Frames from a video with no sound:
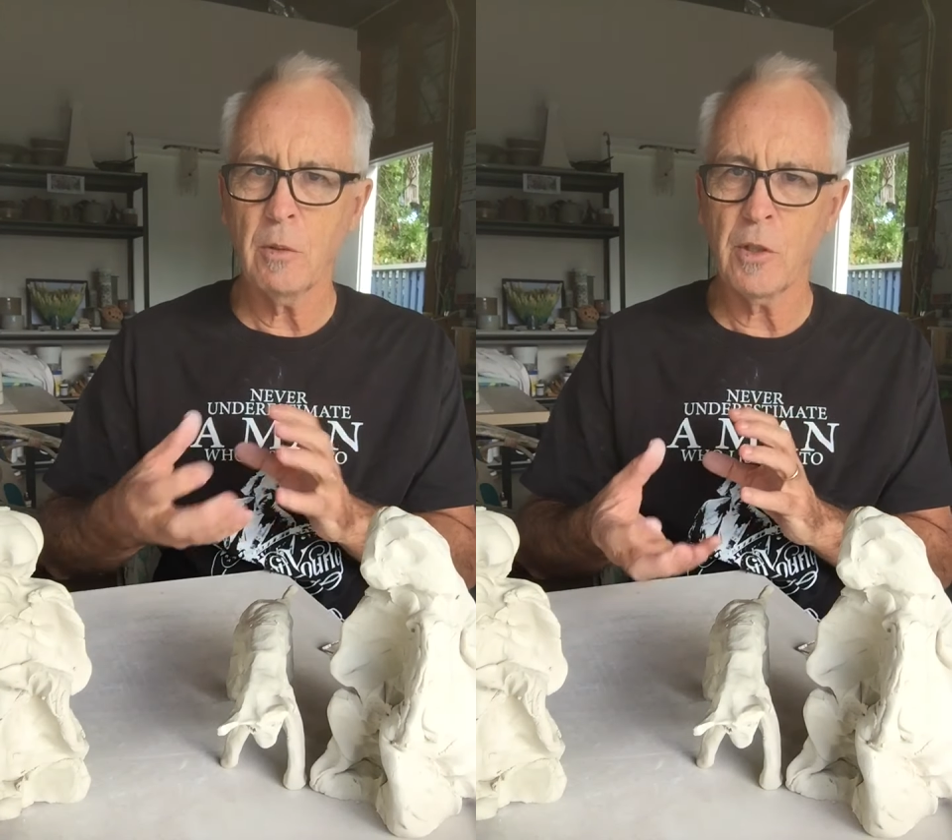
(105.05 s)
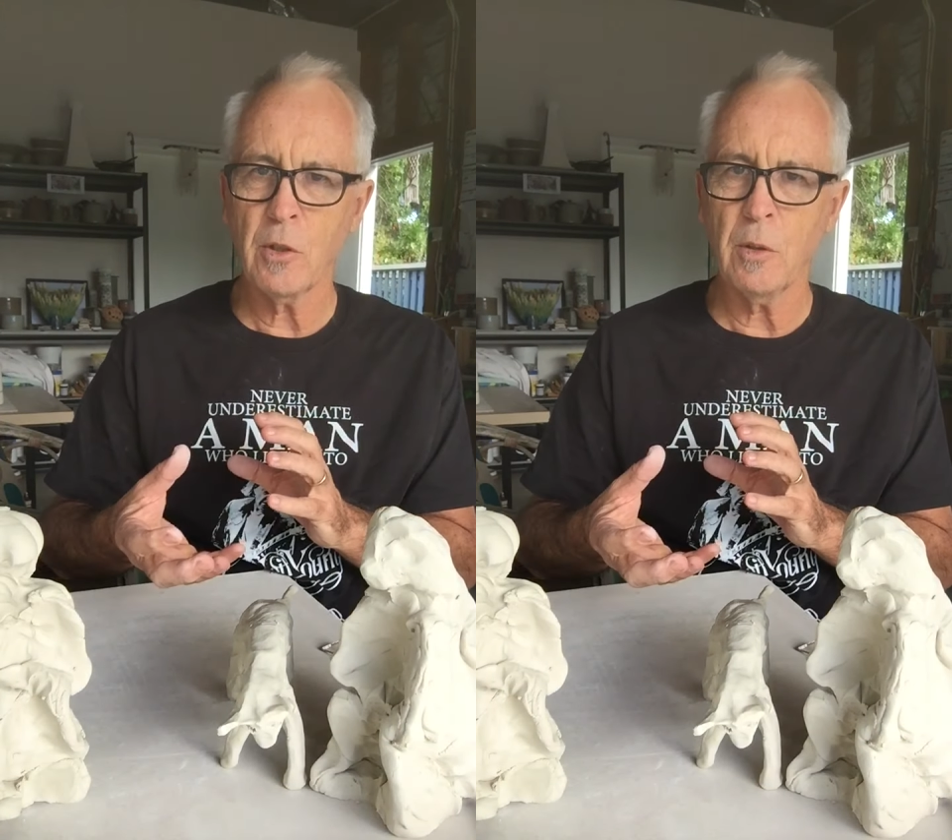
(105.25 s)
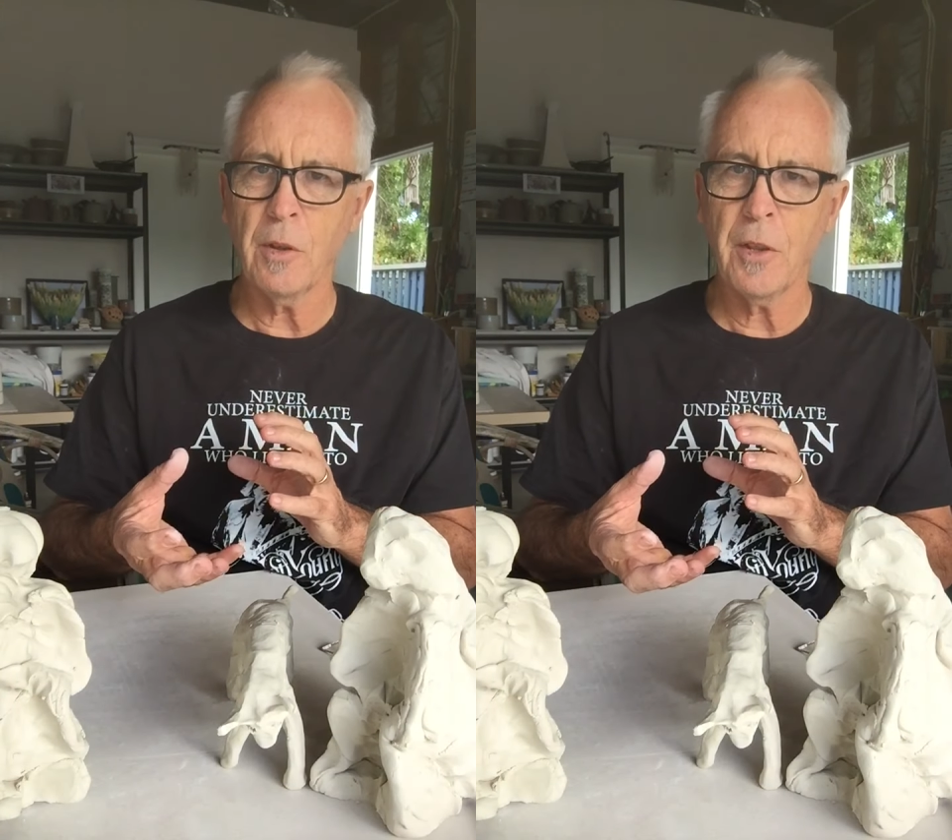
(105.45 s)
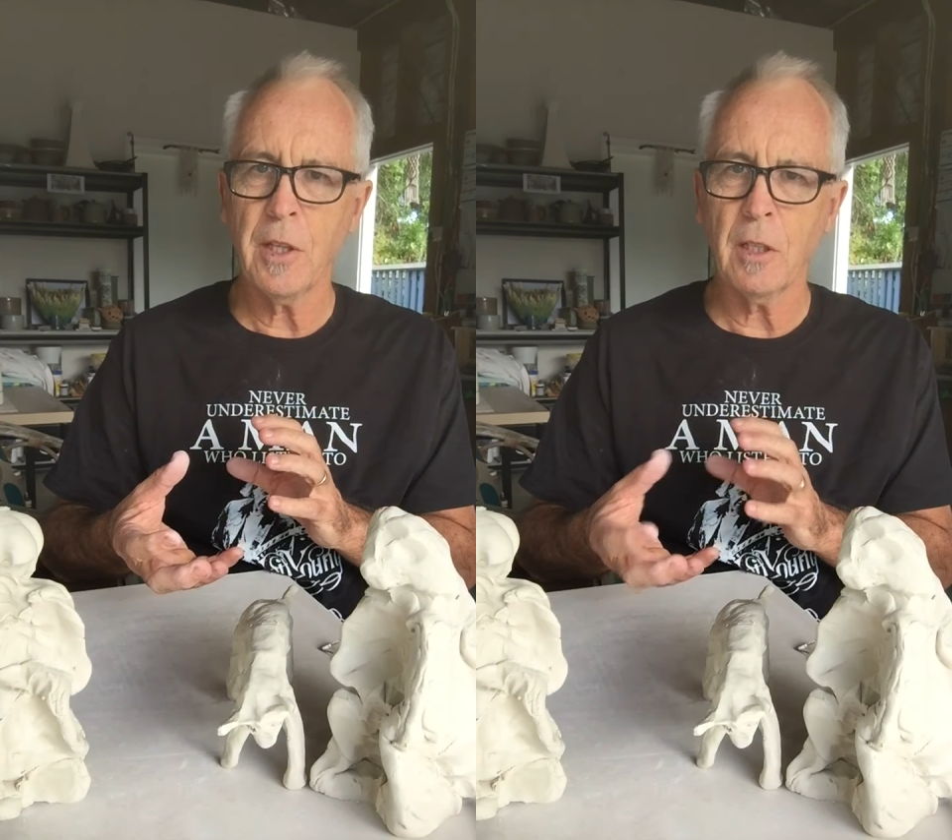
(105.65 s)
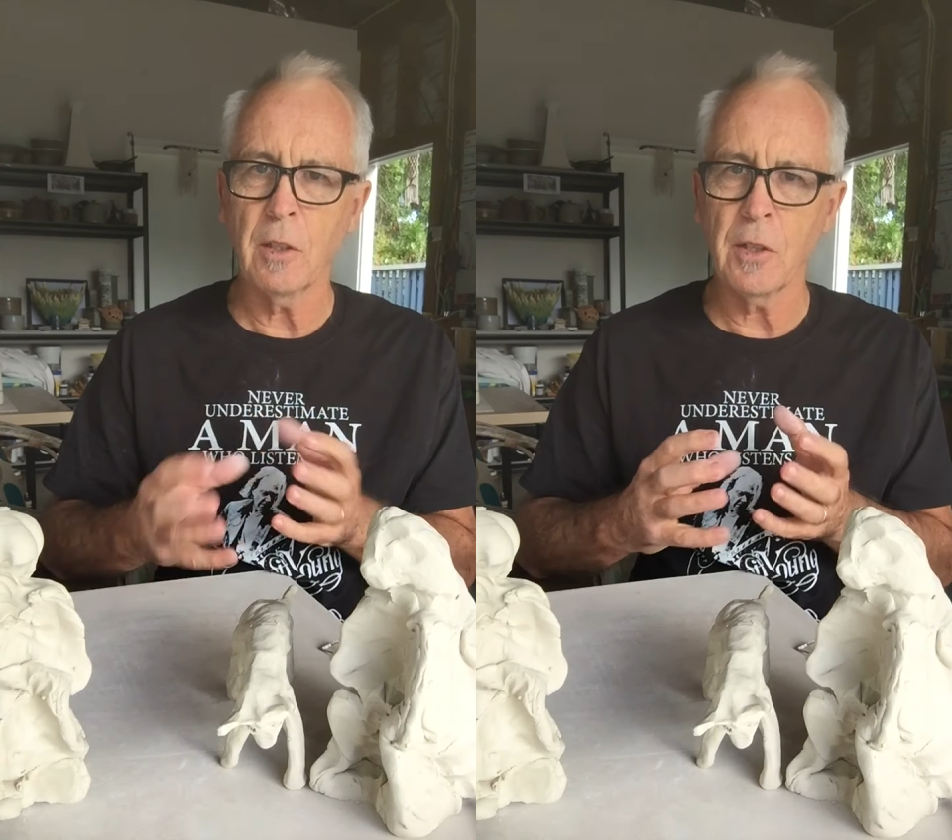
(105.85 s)
to a certain
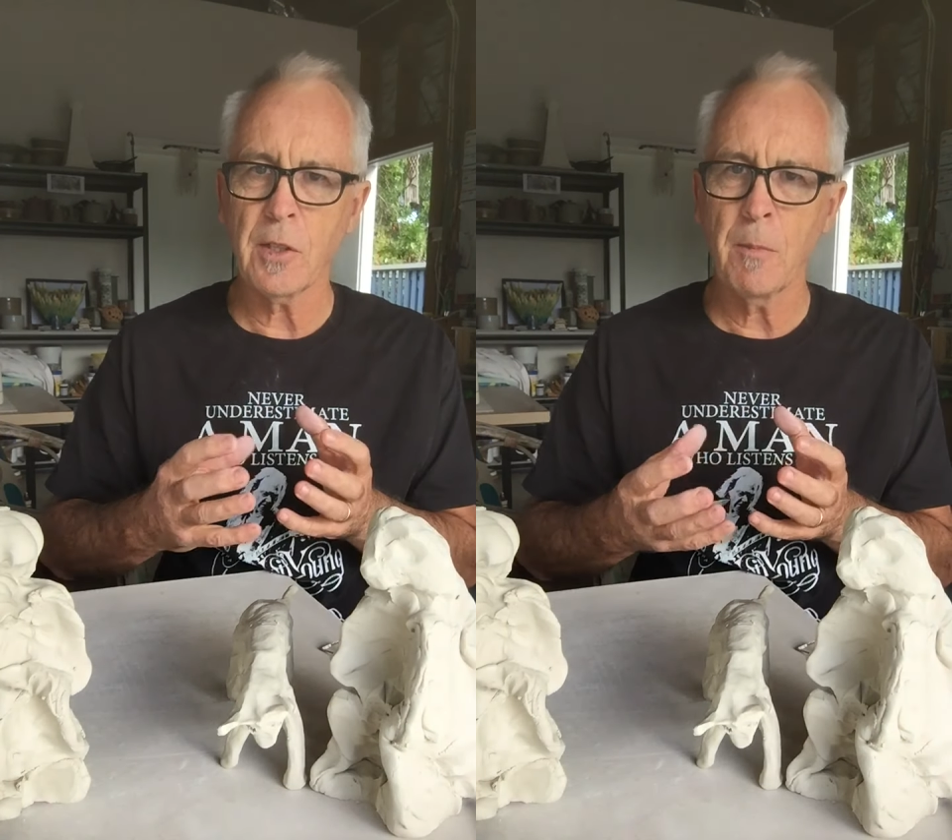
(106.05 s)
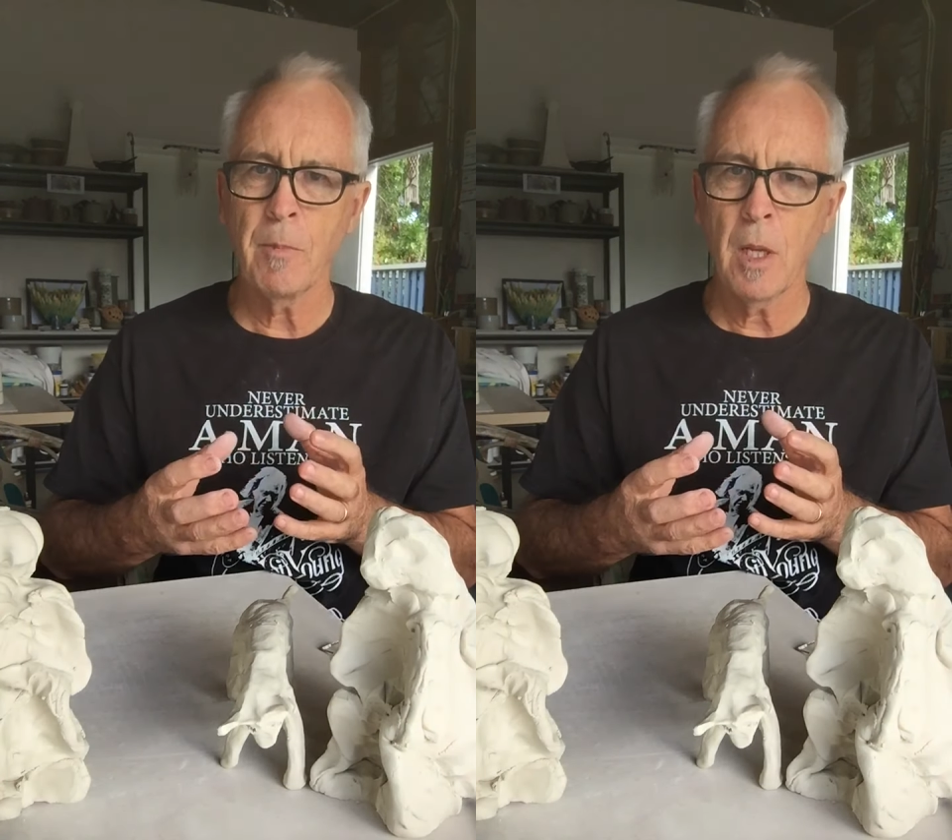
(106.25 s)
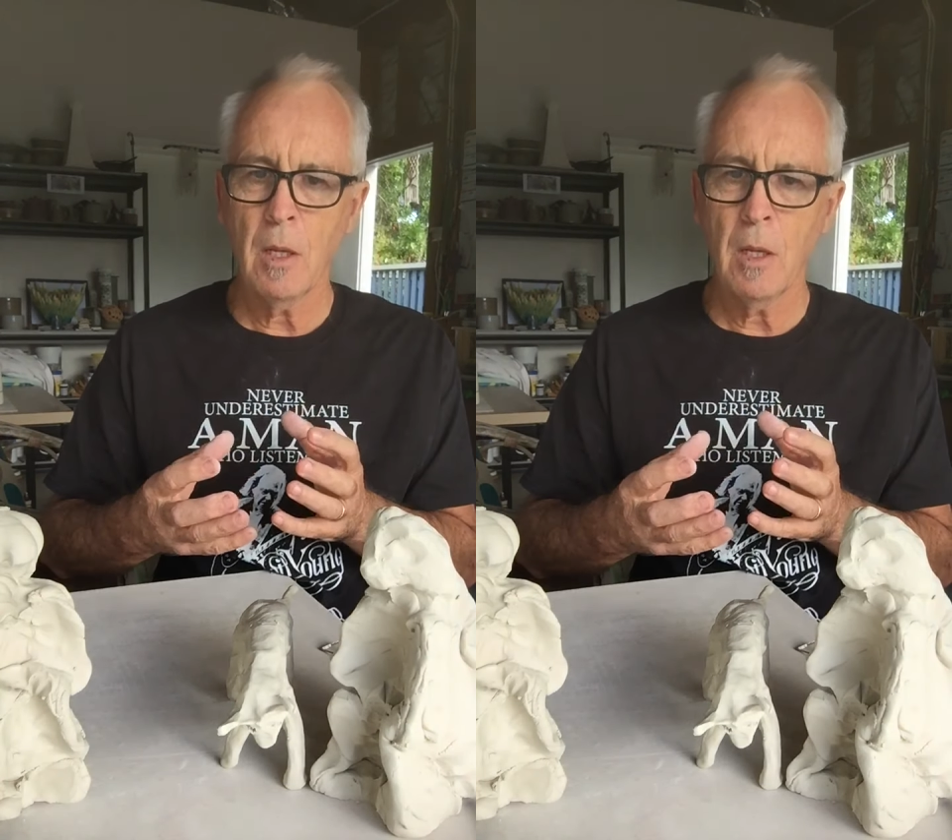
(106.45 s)
thickness.